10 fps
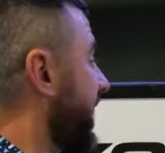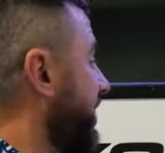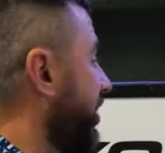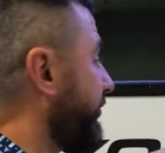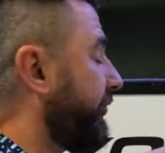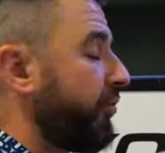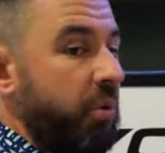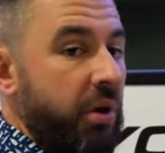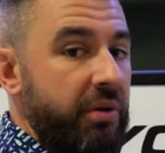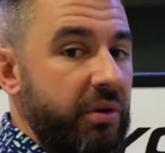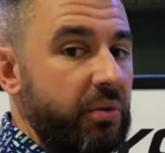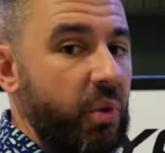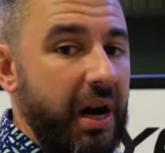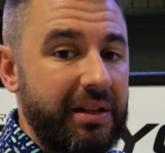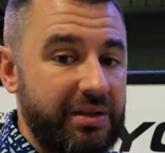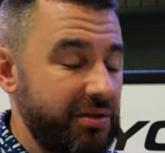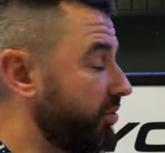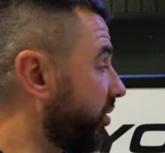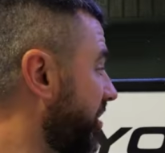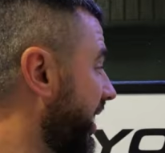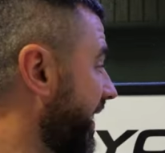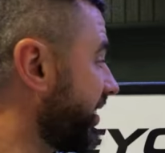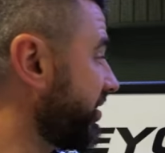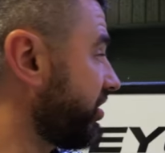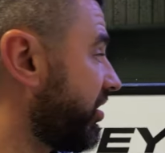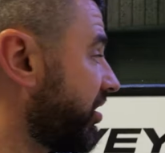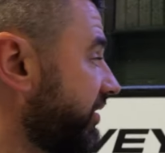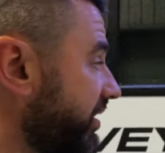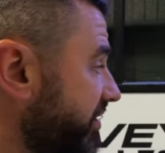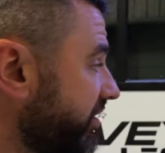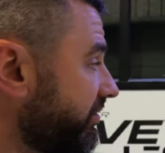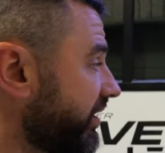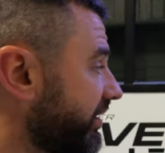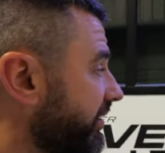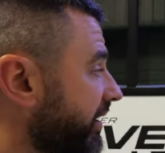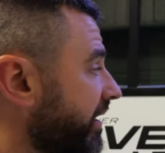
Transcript: got a 400 watt solar package on this unit.